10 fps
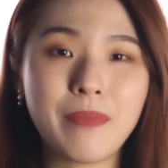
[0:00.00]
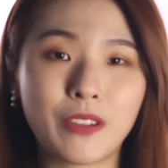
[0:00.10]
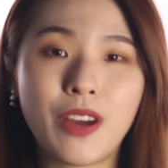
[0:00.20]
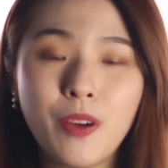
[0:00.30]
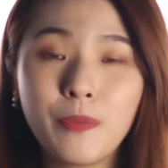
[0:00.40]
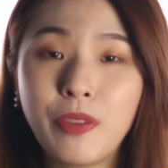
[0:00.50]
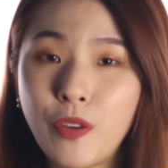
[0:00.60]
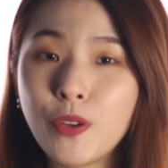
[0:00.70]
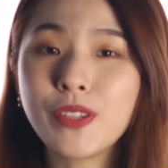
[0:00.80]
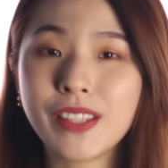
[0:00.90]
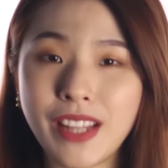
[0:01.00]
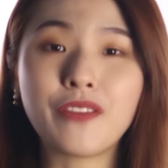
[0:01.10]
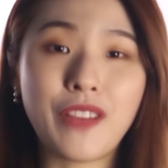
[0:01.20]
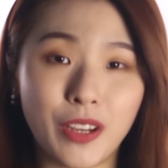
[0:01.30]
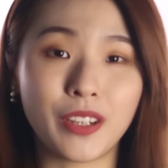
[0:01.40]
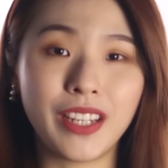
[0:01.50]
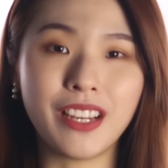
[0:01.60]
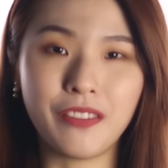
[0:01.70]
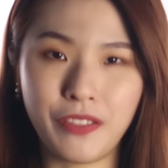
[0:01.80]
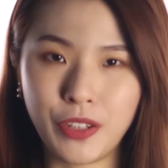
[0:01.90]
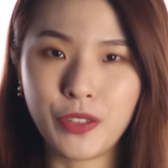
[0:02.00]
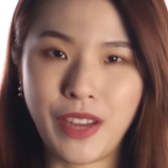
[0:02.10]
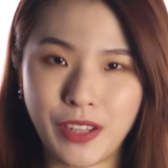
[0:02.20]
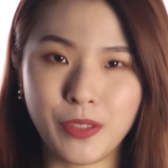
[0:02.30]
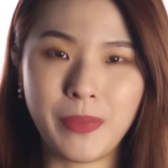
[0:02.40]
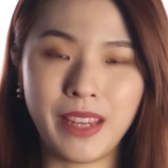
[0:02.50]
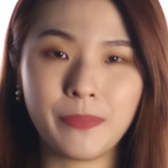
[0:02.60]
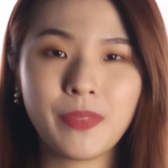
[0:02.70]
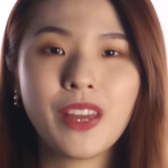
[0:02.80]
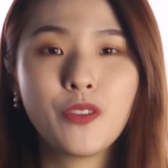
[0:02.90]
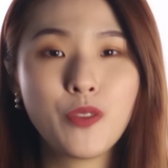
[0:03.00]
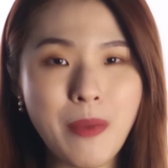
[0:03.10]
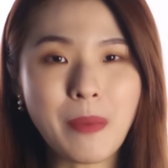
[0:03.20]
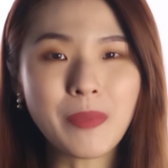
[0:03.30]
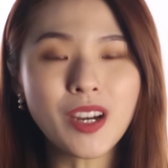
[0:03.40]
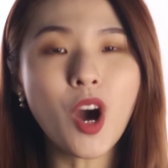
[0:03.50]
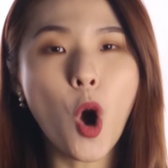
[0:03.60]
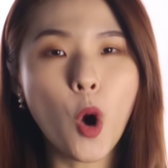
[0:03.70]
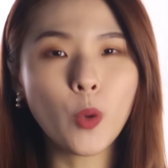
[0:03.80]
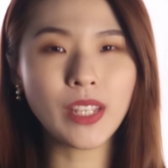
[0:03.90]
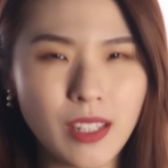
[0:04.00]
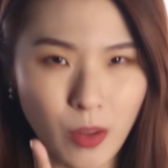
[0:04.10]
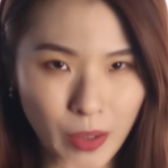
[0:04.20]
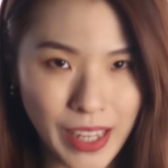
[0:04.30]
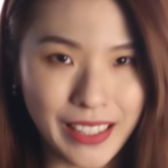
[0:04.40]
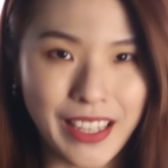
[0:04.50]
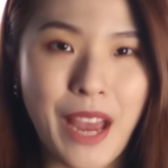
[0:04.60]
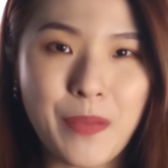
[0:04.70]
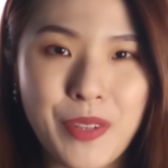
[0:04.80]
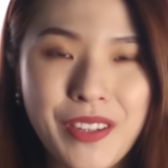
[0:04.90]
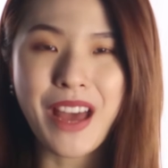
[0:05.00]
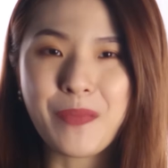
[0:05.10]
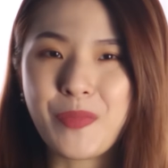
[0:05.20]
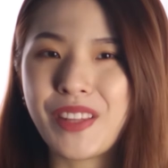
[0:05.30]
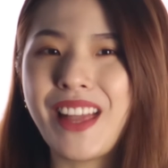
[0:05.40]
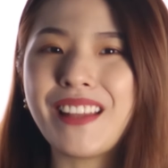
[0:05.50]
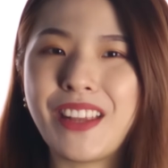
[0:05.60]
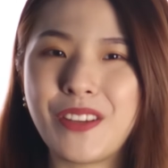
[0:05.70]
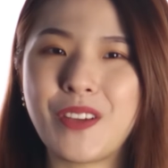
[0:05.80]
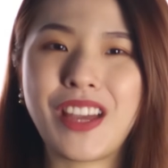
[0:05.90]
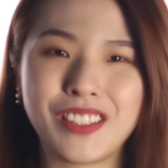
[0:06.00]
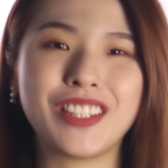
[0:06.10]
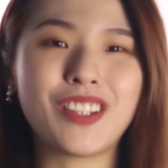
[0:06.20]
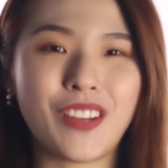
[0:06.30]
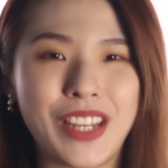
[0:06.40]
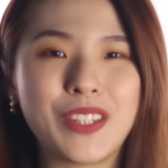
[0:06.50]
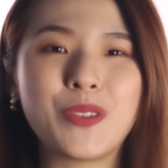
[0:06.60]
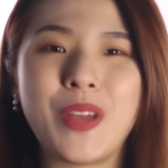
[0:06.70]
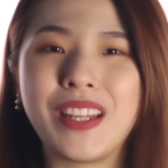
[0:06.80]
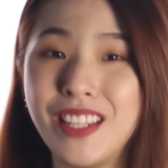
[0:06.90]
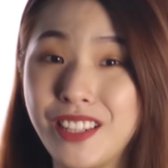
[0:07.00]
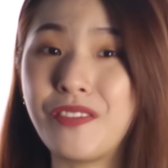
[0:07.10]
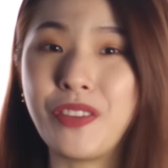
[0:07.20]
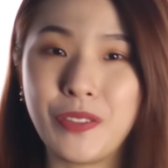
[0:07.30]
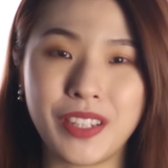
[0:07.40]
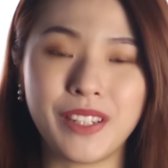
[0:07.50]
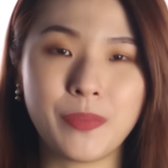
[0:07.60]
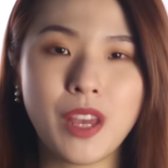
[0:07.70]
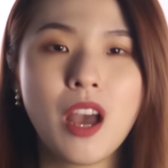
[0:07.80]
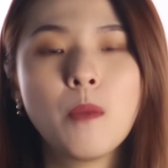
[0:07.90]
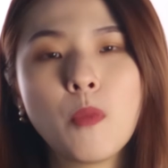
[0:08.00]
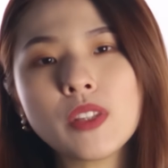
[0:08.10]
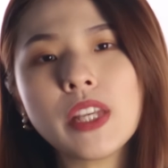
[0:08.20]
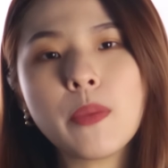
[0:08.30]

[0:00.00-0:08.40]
background before you start recording a video resume. Remember, always look at the camera and pretend that you're actually talking to an interviewer. Most